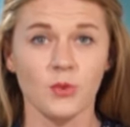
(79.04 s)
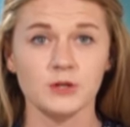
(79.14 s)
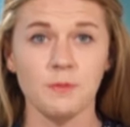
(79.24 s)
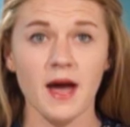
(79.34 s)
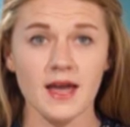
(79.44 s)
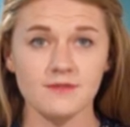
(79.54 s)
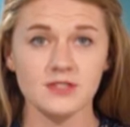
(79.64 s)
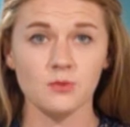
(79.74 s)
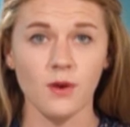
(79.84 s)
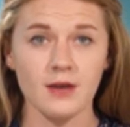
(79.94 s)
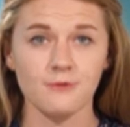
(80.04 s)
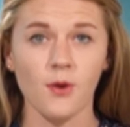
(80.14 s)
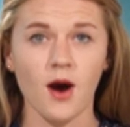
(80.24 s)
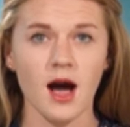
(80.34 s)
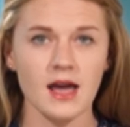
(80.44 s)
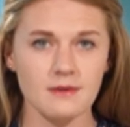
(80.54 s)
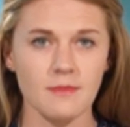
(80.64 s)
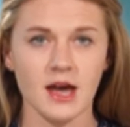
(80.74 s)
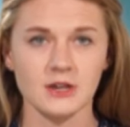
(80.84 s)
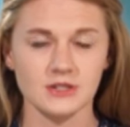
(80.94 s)
which paves the way for higher
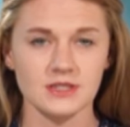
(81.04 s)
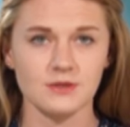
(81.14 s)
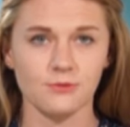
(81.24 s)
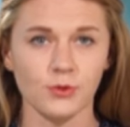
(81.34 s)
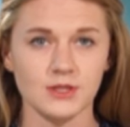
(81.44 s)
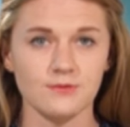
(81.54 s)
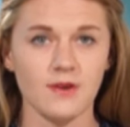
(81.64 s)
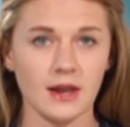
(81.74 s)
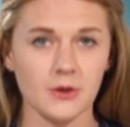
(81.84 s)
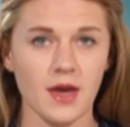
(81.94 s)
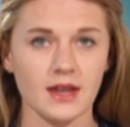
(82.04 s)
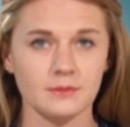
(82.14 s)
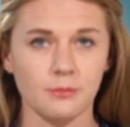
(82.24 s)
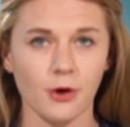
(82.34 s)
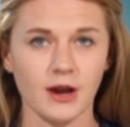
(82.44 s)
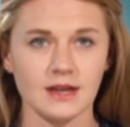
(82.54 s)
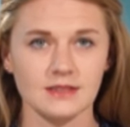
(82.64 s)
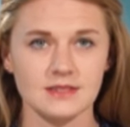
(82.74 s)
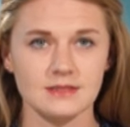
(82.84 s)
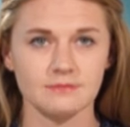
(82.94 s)
margins for its value-added
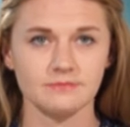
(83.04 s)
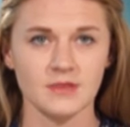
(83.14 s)
products.